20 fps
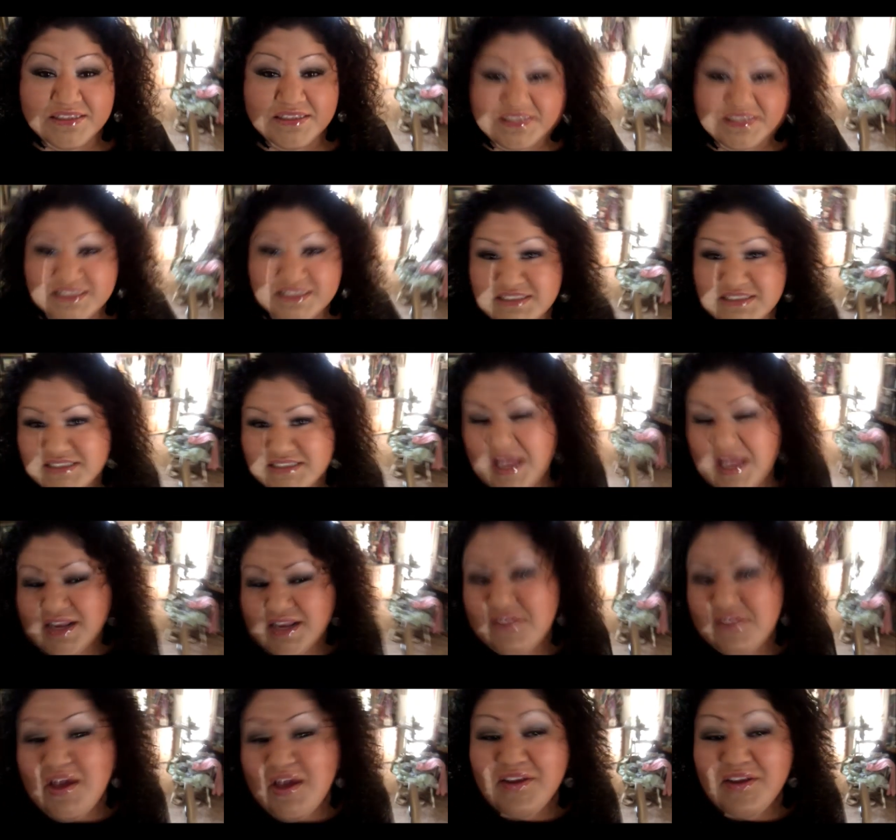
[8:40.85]
so this is
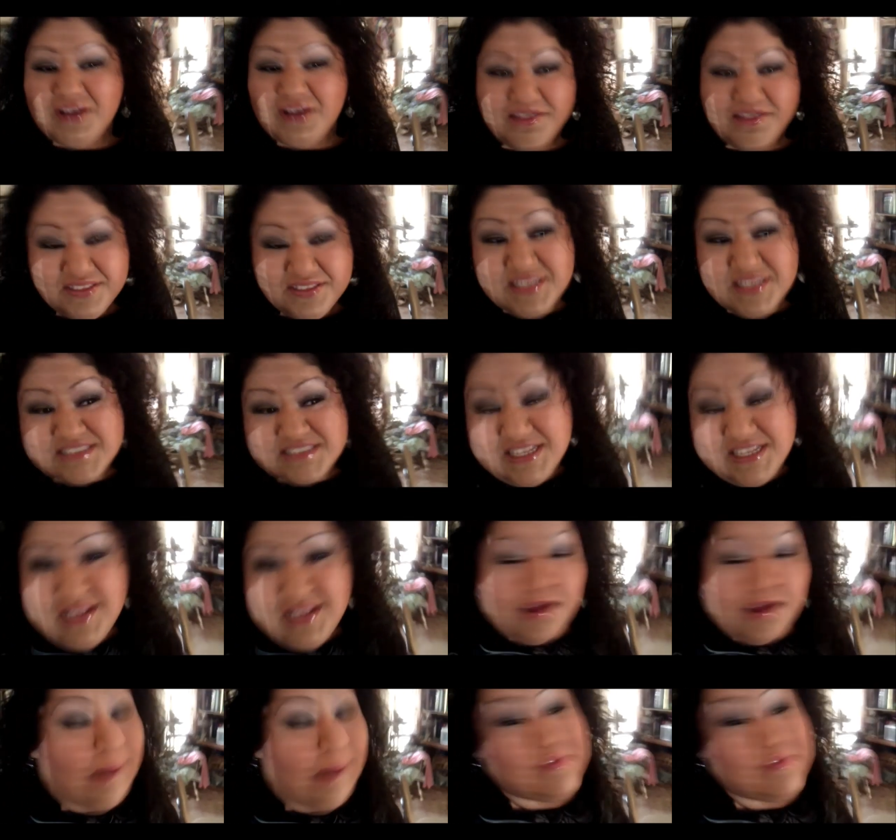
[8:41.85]
kind of I call this a day.
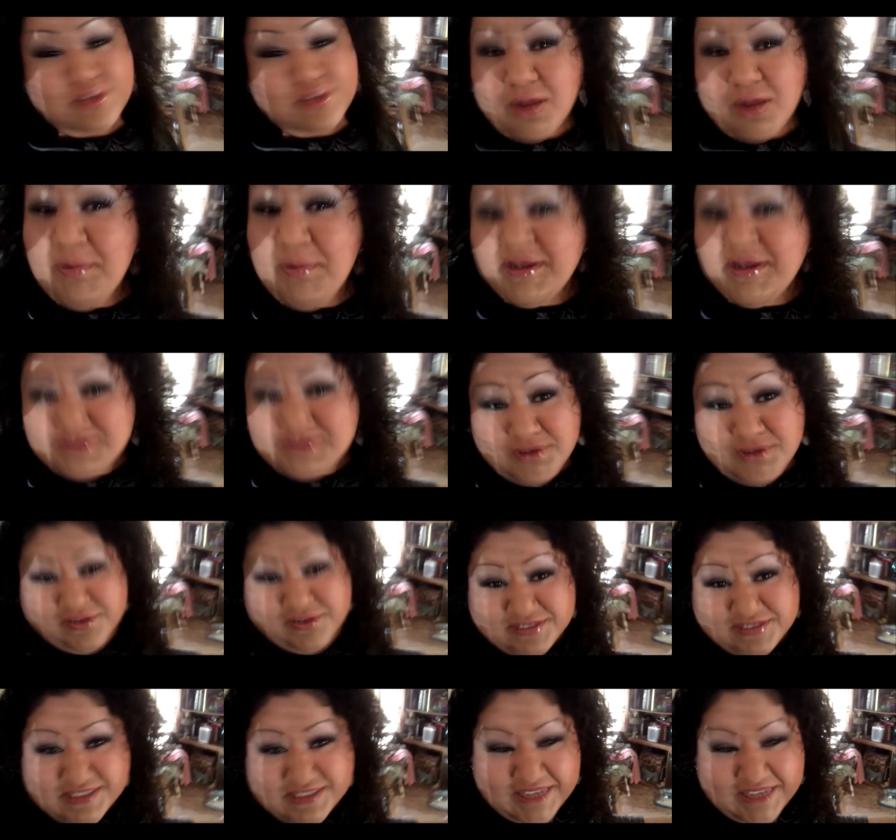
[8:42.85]
I'm sorry, but I do
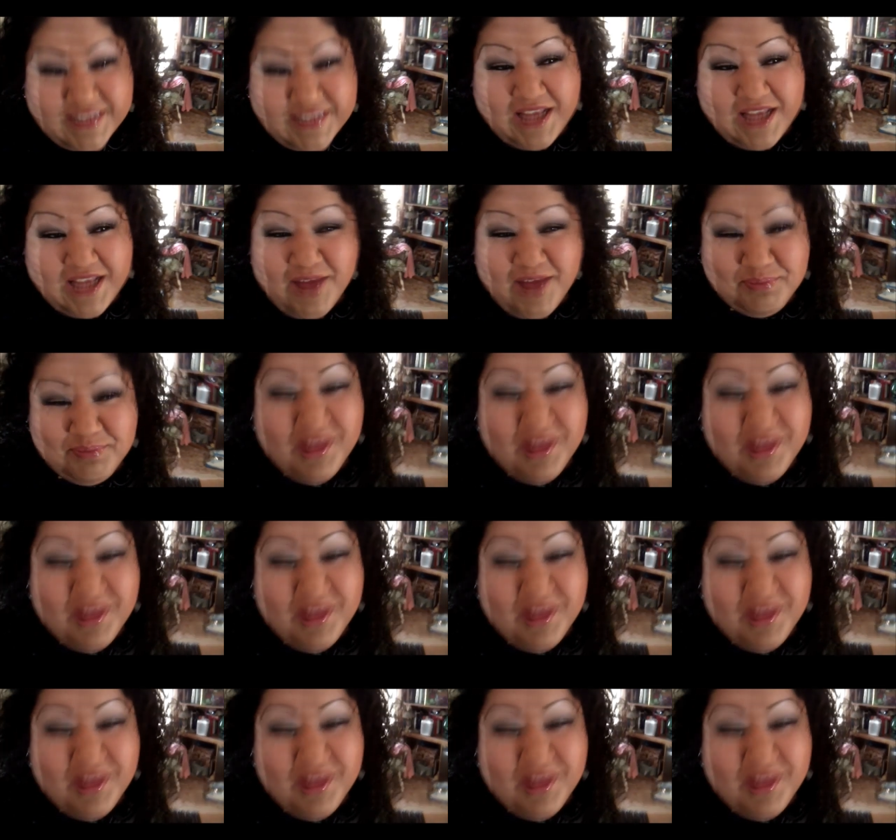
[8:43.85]
call this a daytime